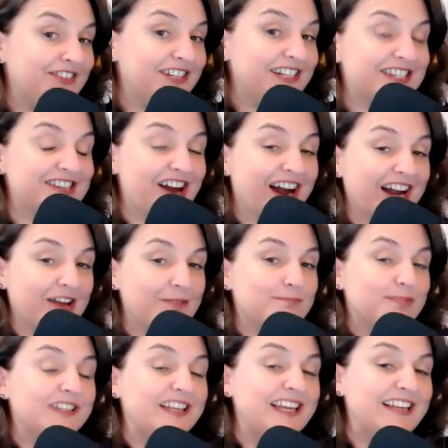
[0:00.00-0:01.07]
It's not
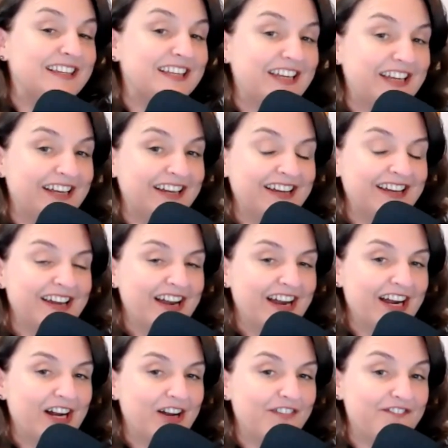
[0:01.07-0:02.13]
completely
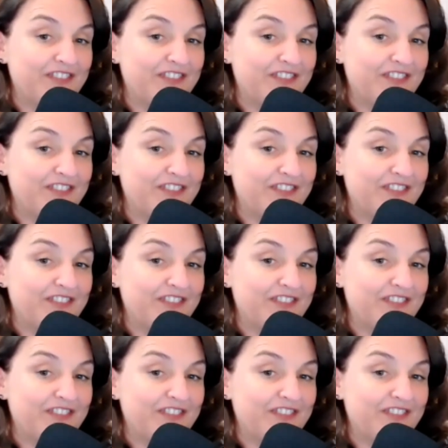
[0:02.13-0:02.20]
uh,